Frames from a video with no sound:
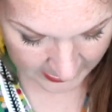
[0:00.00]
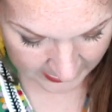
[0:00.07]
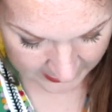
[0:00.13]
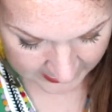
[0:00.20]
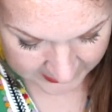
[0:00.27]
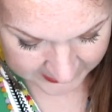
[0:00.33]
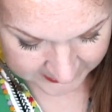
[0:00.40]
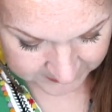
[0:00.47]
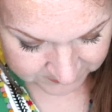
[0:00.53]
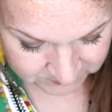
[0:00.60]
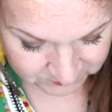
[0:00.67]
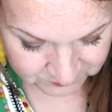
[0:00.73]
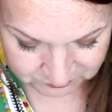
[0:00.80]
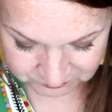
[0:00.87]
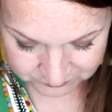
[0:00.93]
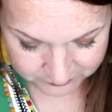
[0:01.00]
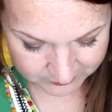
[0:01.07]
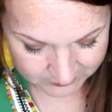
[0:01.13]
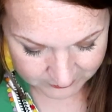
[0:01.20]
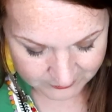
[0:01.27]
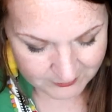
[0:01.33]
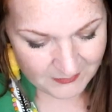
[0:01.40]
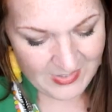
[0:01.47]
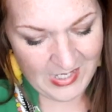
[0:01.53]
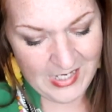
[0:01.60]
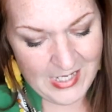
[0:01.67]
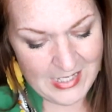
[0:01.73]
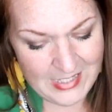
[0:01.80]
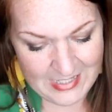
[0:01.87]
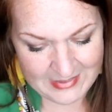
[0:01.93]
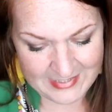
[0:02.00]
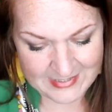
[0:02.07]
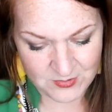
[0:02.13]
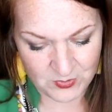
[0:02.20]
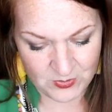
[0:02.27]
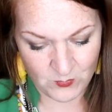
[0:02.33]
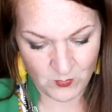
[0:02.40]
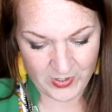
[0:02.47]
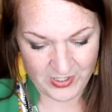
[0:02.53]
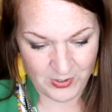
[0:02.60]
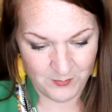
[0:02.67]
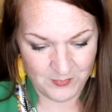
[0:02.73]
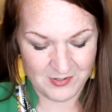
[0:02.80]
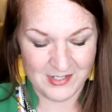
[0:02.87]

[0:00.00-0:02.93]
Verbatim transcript: Um, I kind of got these on a whim